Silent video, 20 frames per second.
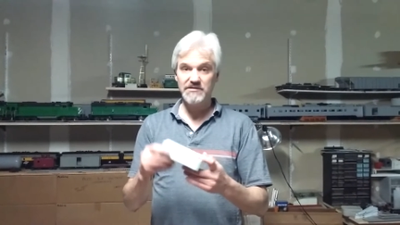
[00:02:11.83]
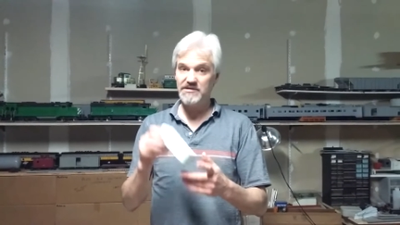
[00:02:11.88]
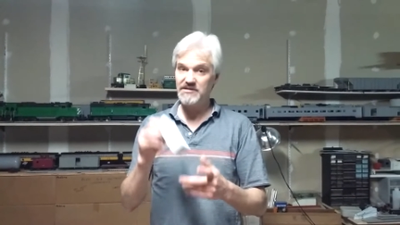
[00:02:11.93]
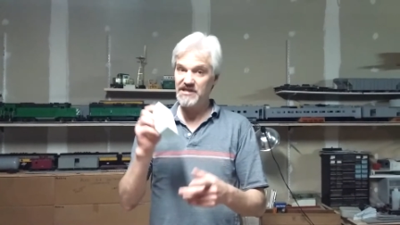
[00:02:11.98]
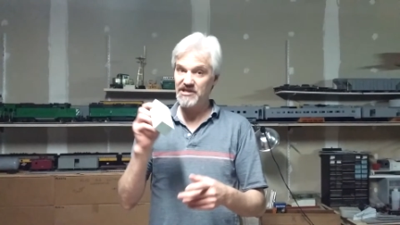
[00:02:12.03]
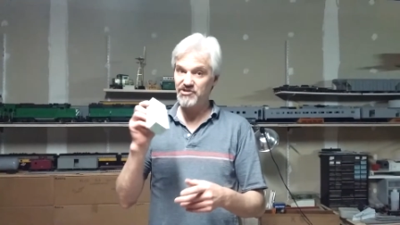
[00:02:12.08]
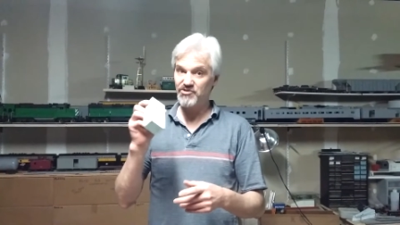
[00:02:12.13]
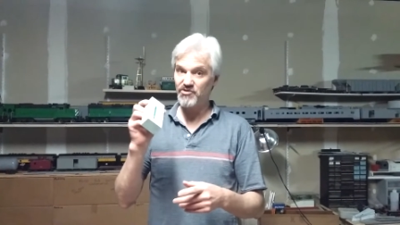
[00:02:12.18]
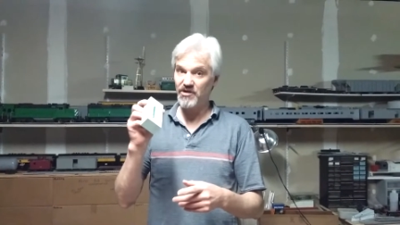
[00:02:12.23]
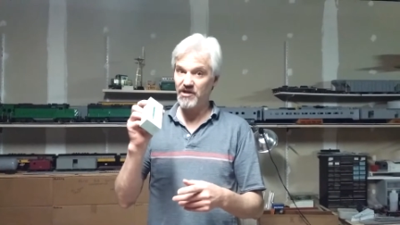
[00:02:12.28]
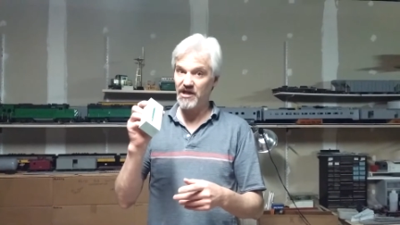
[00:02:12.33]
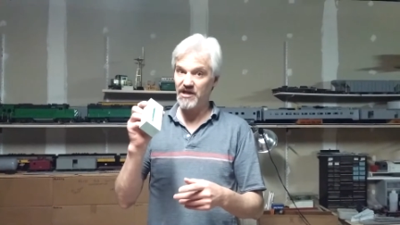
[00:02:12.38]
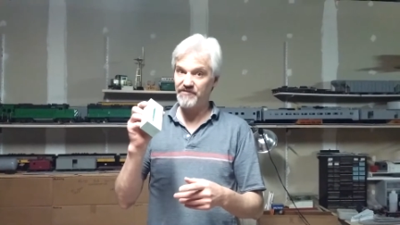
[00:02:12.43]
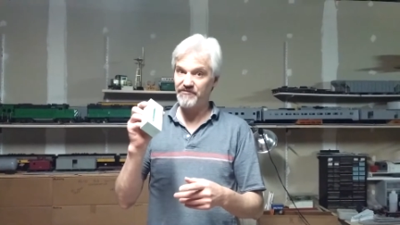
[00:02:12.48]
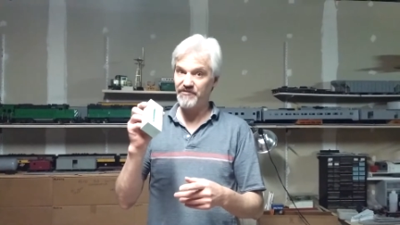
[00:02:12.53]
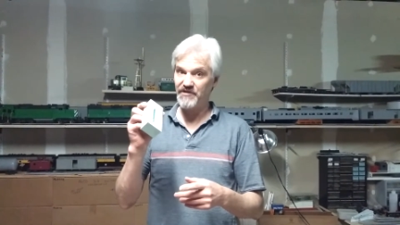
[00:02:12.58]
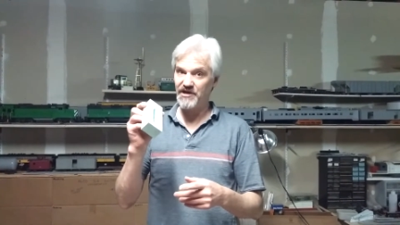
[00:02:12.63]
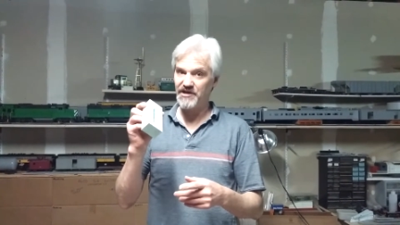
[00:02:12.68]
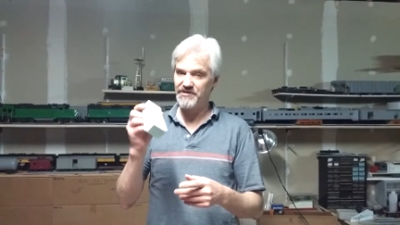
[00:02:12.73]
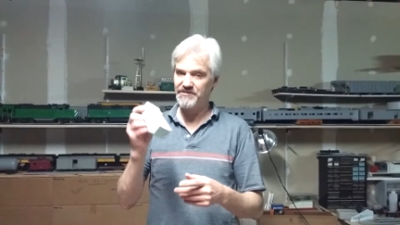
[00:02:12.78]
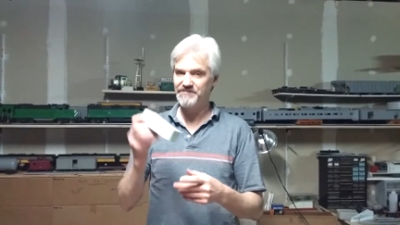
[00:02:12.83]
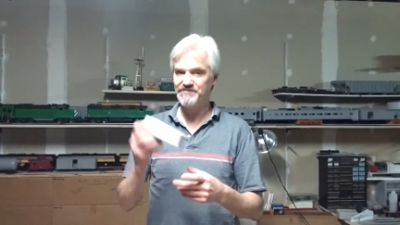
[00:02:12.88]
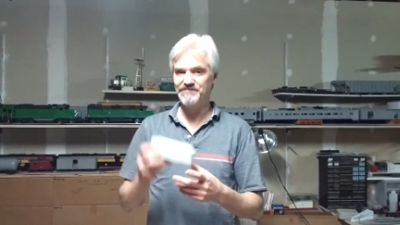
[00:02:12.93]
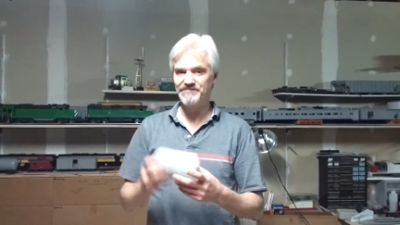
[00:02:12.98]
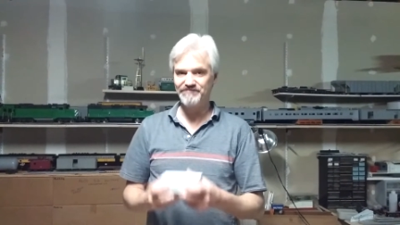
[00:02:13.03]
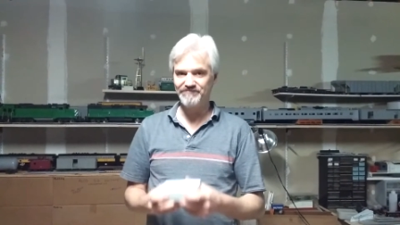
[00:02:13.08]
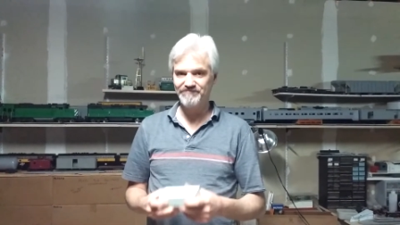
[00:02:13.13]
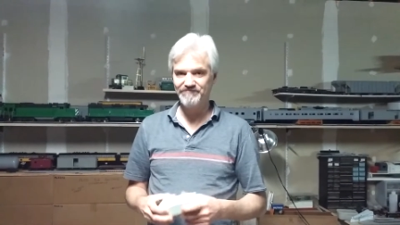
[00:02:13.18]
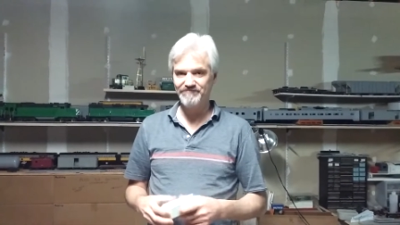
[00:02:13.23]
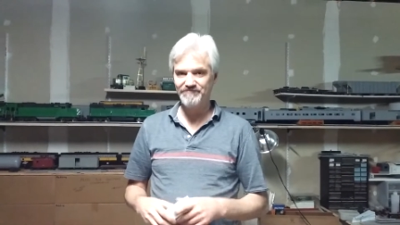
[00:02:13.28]
these are a lot of fun.
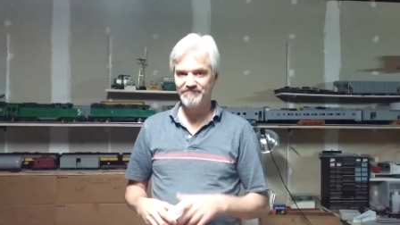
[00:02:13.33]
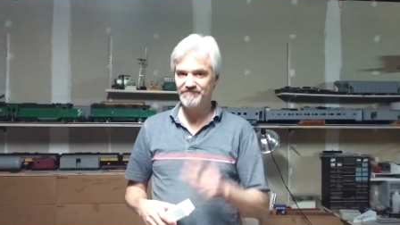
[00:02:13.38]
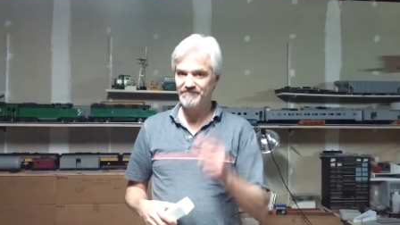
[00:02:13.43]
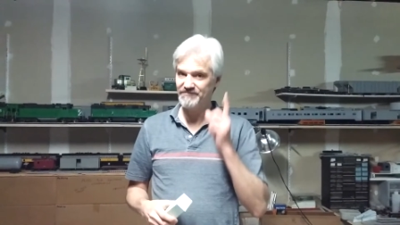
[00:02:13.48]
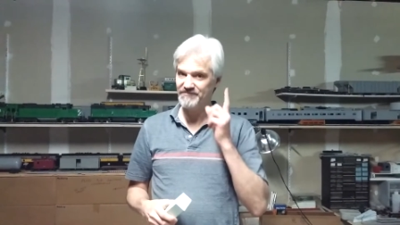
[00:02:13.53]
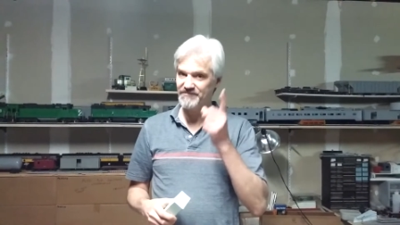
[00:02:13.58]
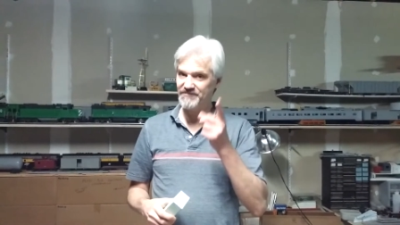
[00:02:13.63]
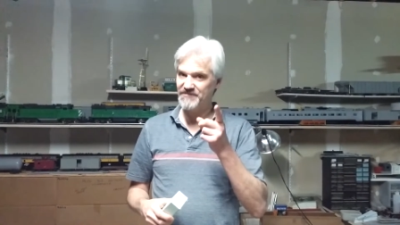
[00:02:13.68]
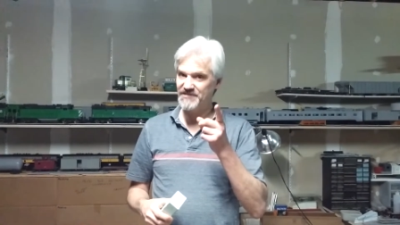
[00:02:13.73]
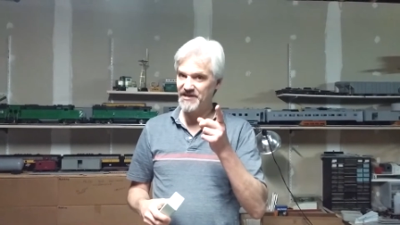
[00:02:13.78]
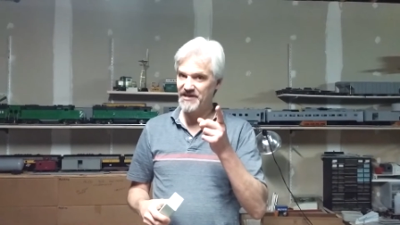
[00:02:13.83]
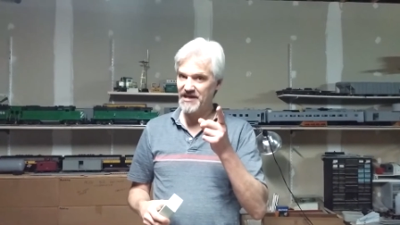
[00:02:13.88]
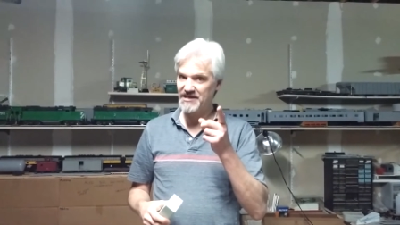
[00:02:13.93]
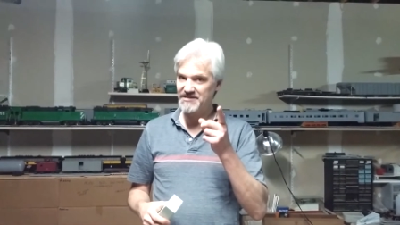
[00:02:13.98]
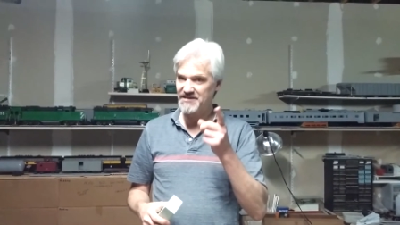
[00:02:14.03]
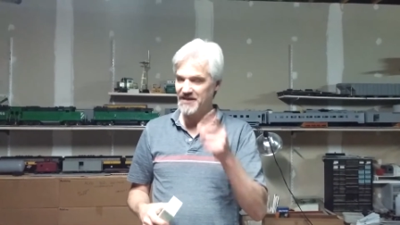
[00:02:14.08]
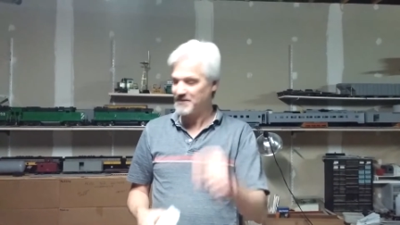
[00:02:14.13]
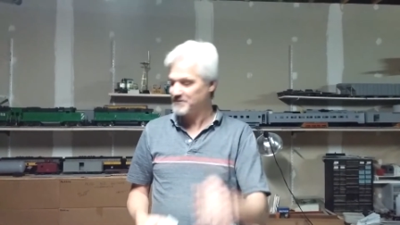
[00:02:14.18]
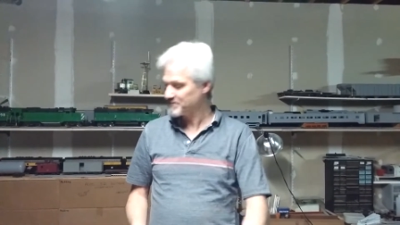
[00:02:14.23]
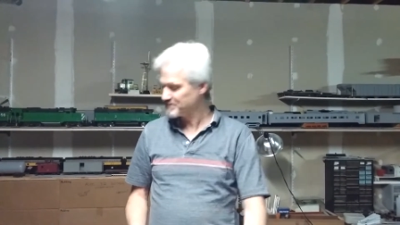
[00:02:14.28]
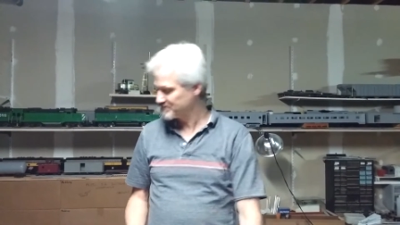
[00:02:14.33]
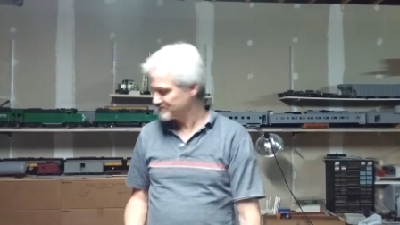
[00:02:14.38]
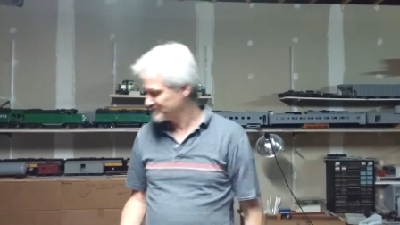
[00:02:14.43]
See you next time.